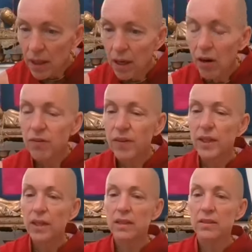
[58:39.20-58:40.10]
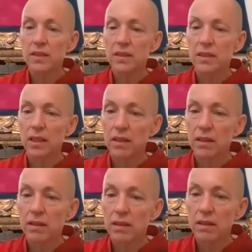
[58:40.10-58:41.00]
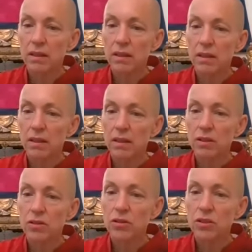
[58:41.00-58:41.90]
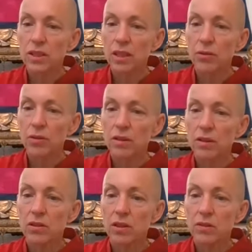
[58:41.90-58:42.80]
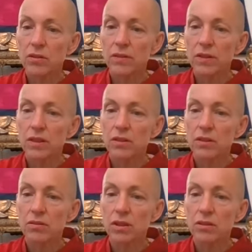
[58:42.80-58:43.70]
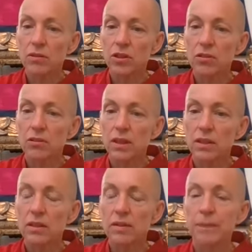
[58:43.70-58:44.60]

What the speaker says: Oh, finally, Lindsay is saying, could you share what things you cultivated during your retreat?